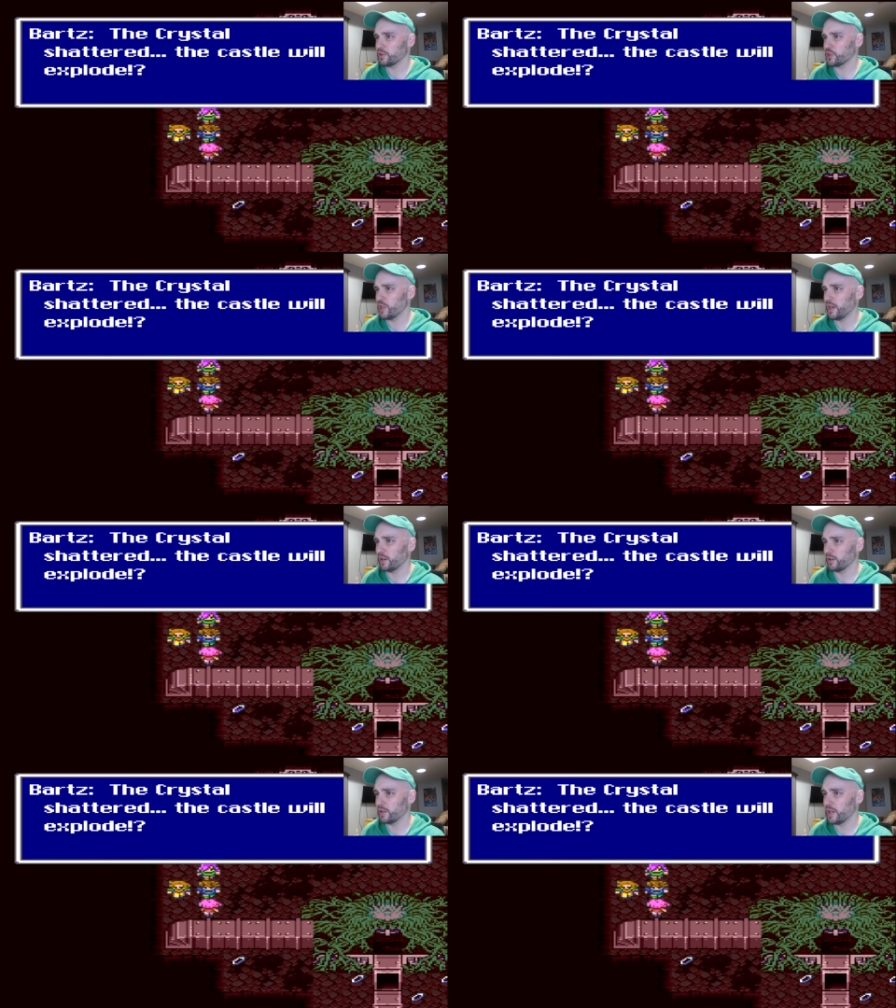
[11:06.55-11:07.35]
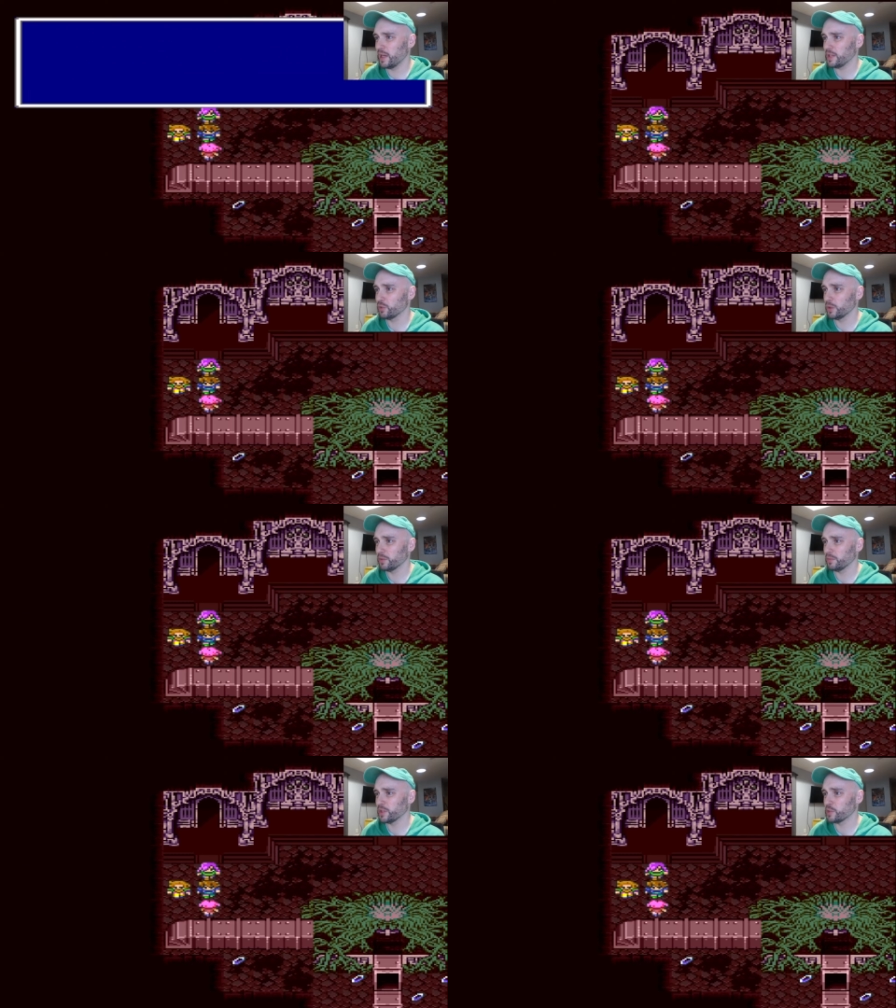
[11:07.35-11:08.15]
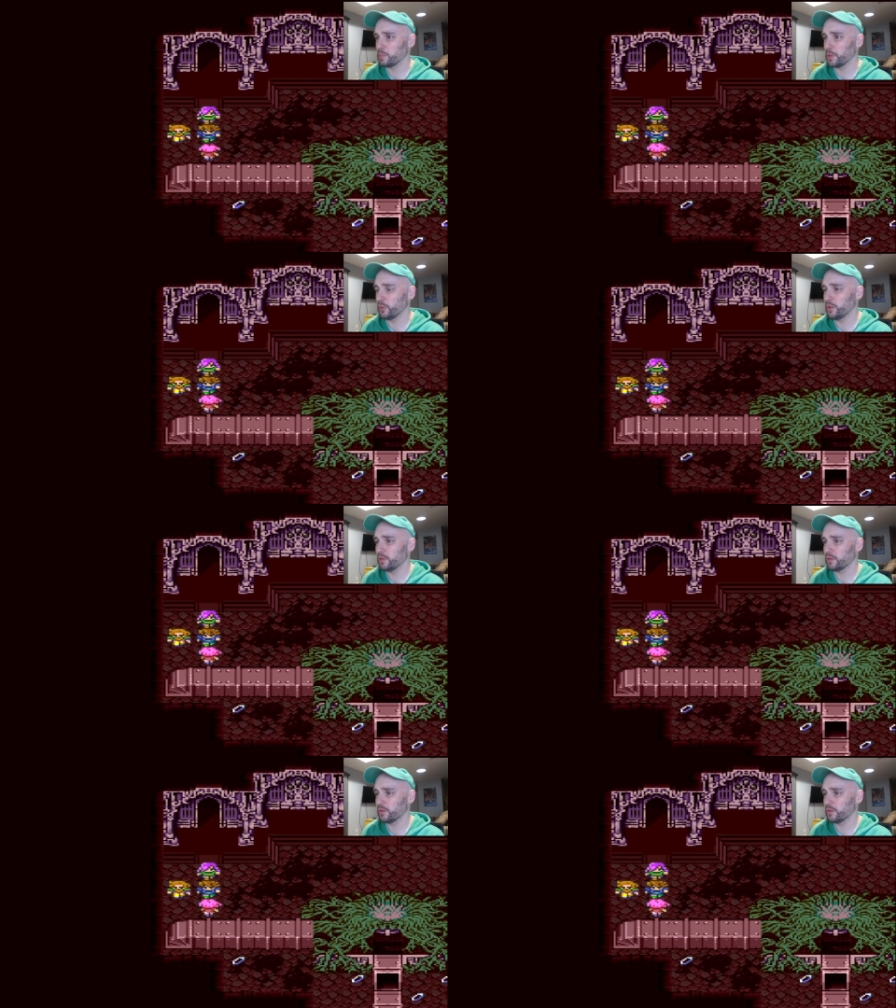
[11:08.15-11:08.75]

shattered. The castle will explode?